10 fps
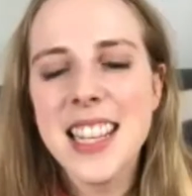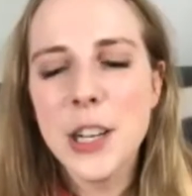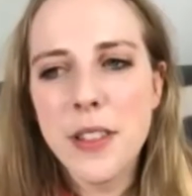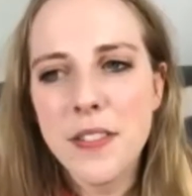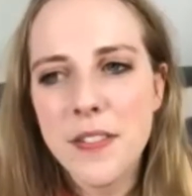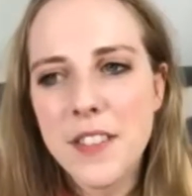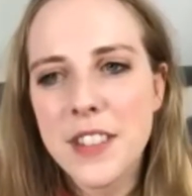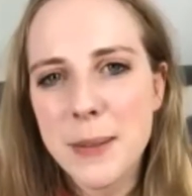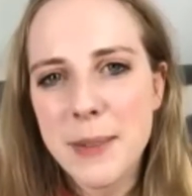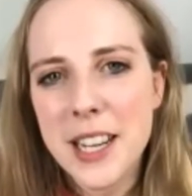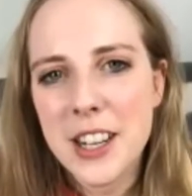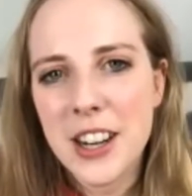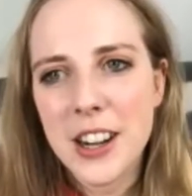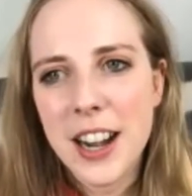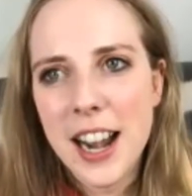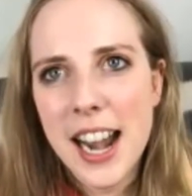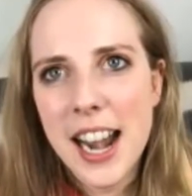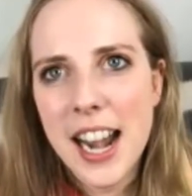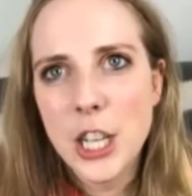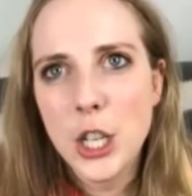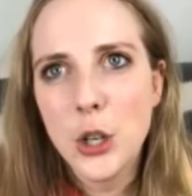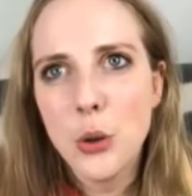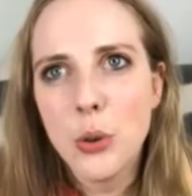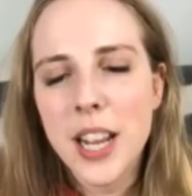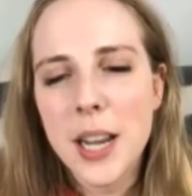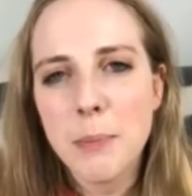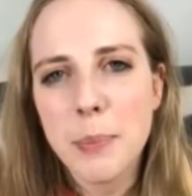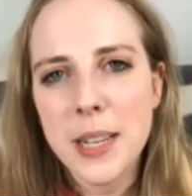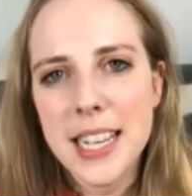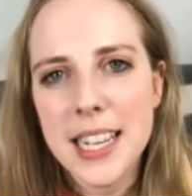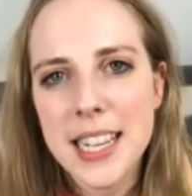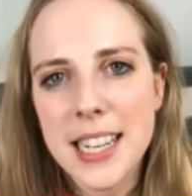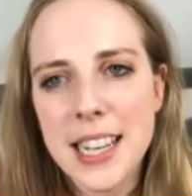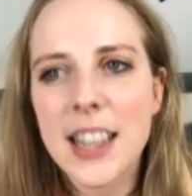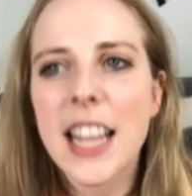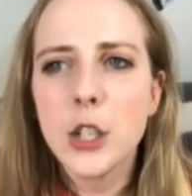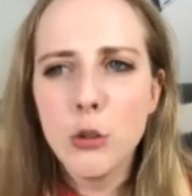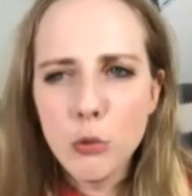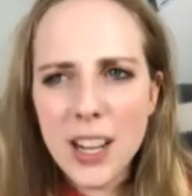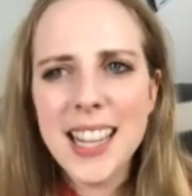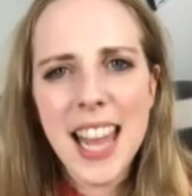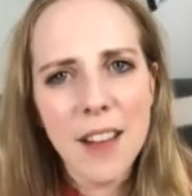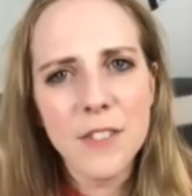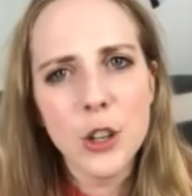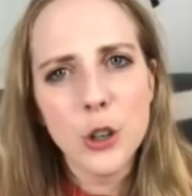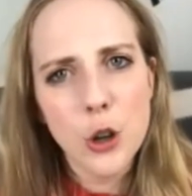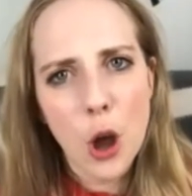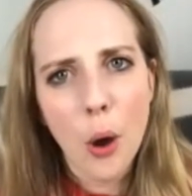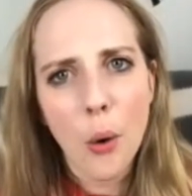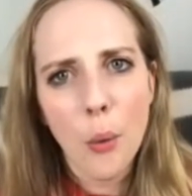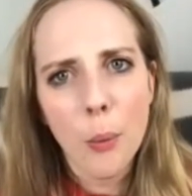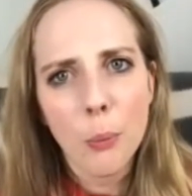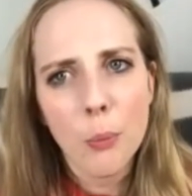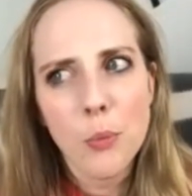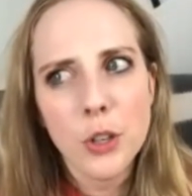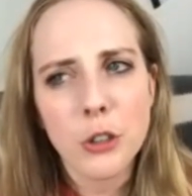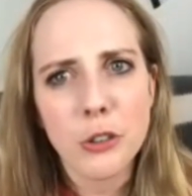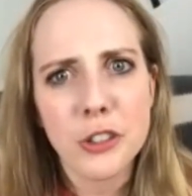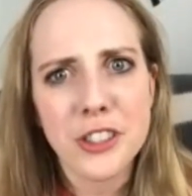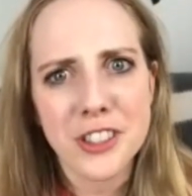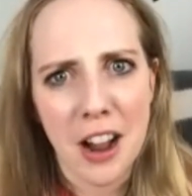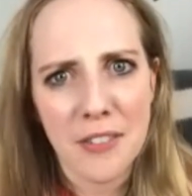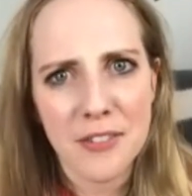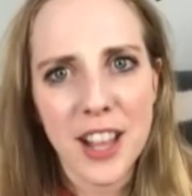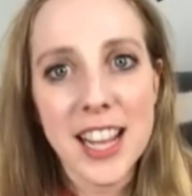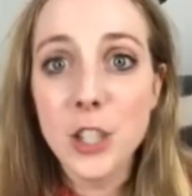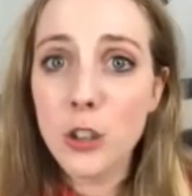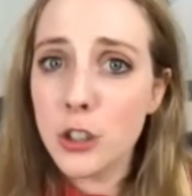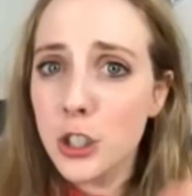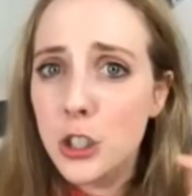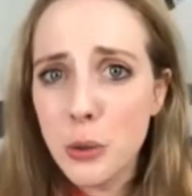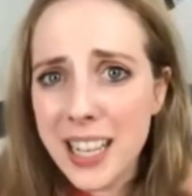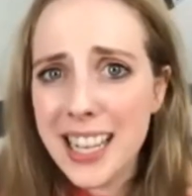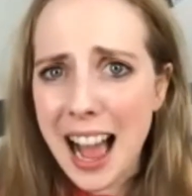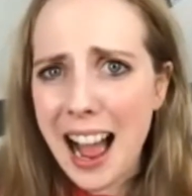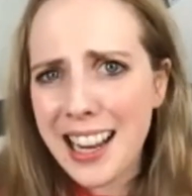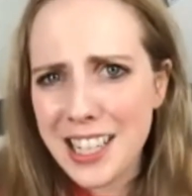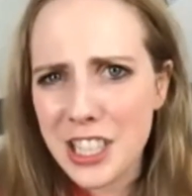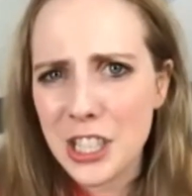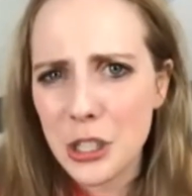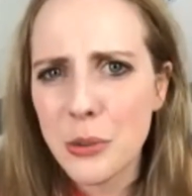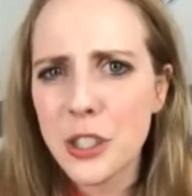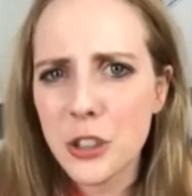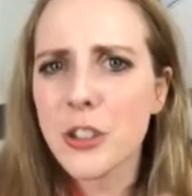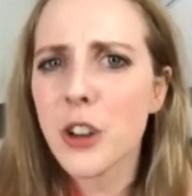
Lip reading: think with 50-meter, you can be like, you really have to know your stuff. Like your shooting IQ, your